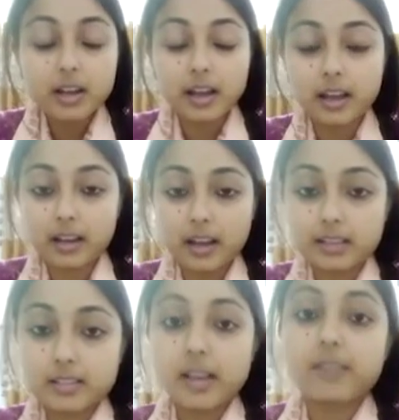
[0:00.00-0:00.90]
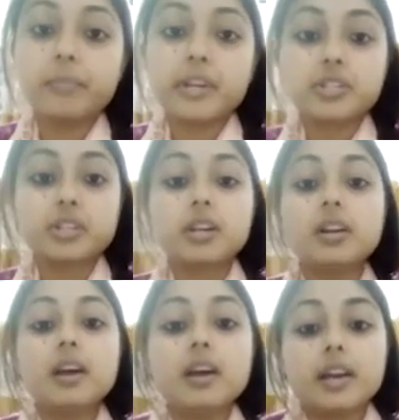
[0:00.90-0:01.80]
and as I have mentioned,
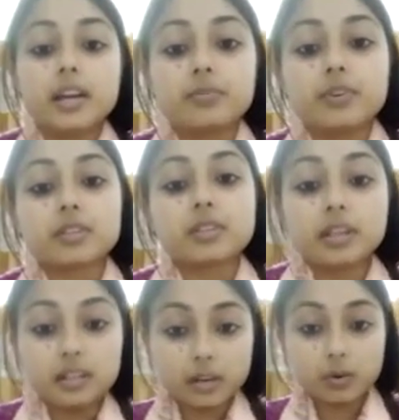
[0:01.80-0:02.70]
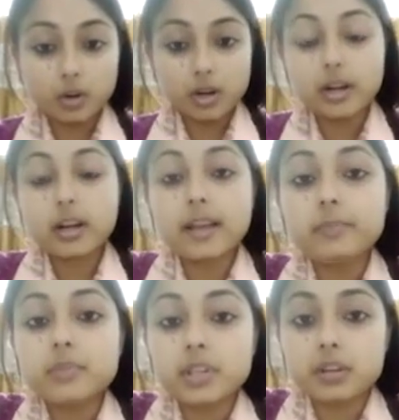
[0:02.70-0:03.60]
it was in the olden times,